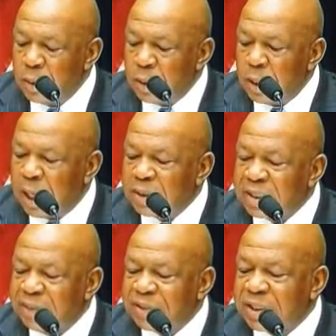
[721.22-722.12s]

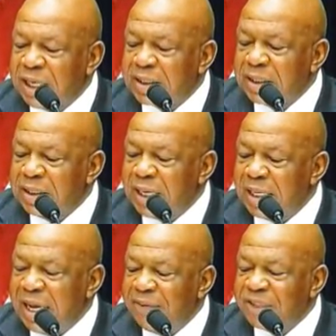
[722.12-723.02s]
Others have suggested
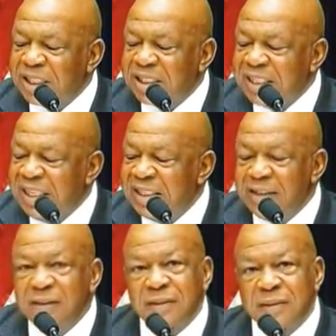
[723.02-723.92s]
that
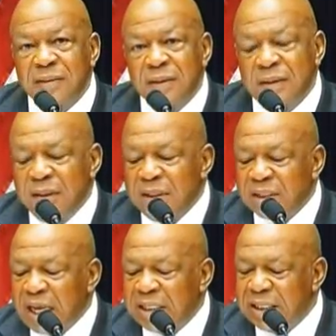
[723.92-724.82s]
F-16s,
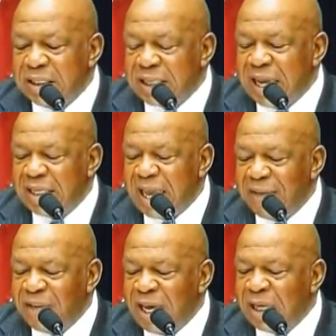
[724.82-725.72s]
stations at
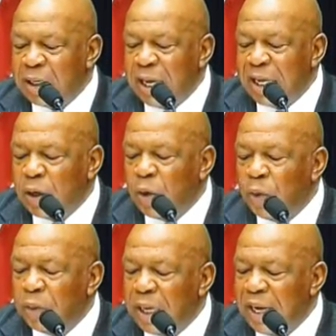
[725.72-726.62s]

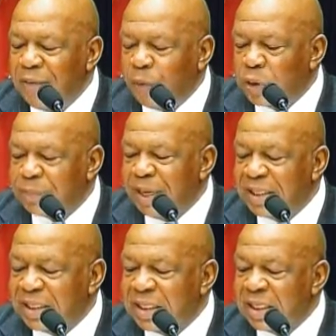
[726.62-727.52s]
Aviano Air Force
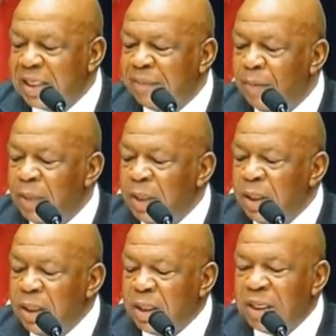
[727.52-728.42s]
Base in Italy,
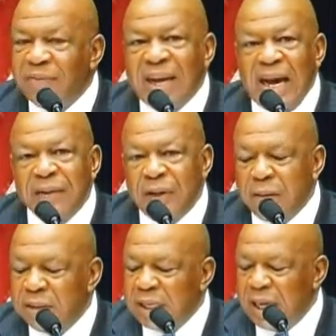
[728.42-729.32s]
could have gotten
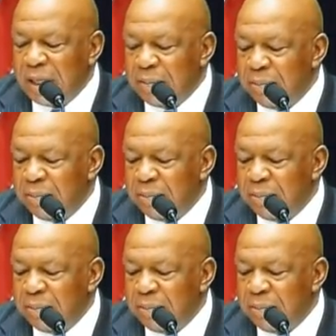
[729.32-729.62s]
there in time.